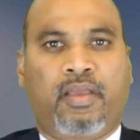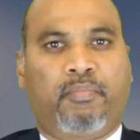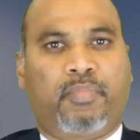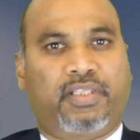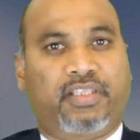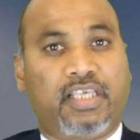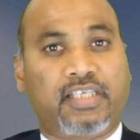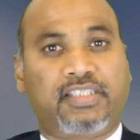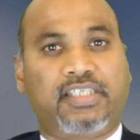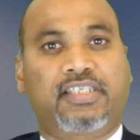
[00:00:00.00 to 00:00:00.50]

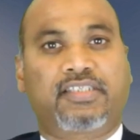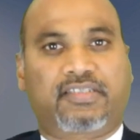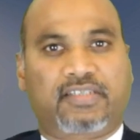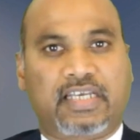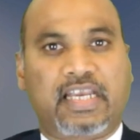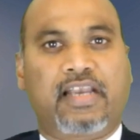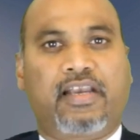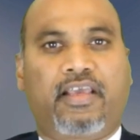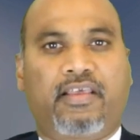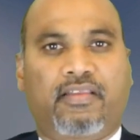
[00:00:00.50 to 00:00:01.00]
but this is
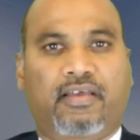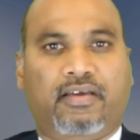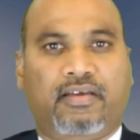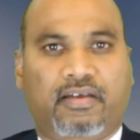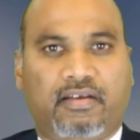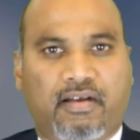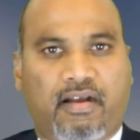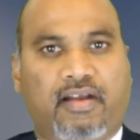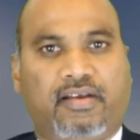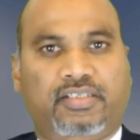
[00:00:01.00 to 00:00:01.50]
really the
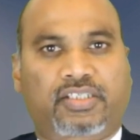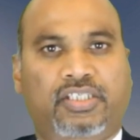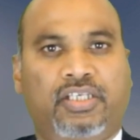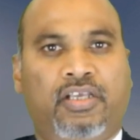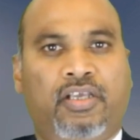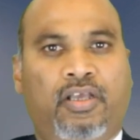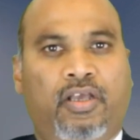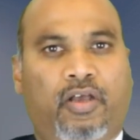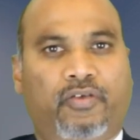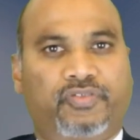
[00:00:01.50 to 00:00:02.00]

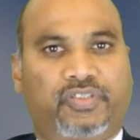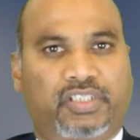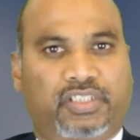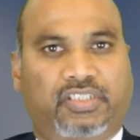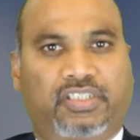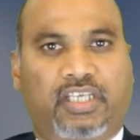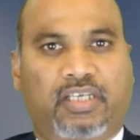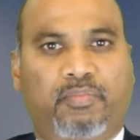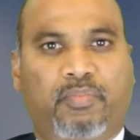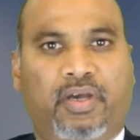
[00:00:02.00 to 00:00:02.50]
crux of
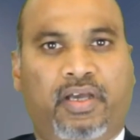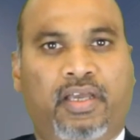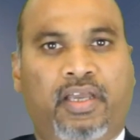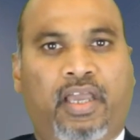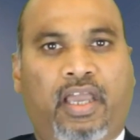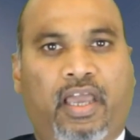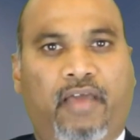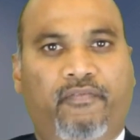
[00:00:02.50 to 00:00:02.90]
Six Sigma,